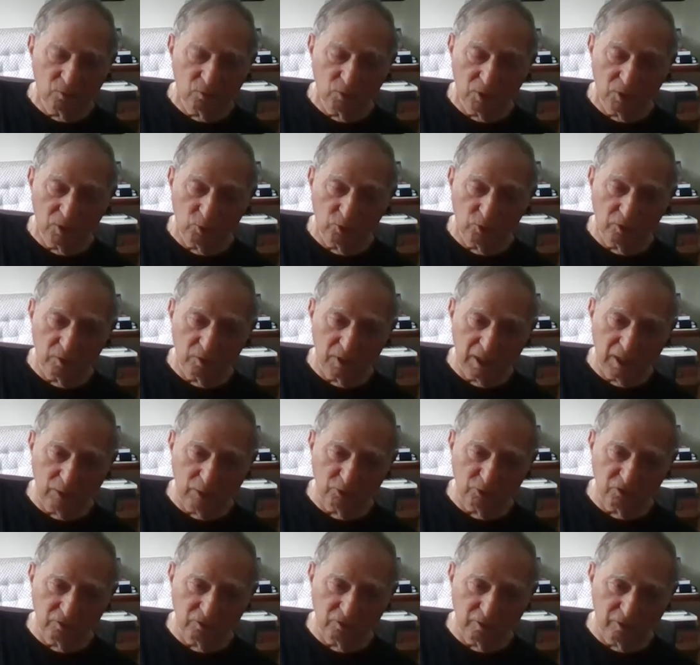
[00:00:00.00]
There were, I
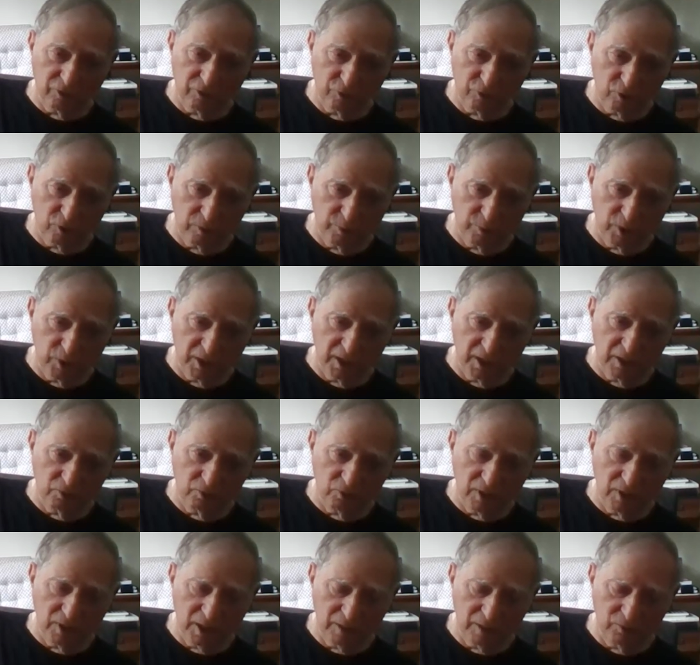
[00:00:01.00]
was in the third brigade
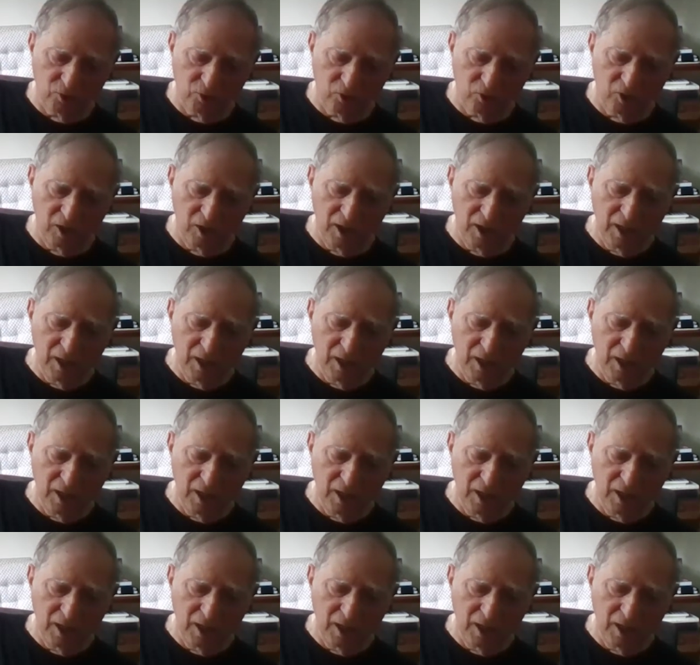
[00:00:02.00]
with Hal Moore.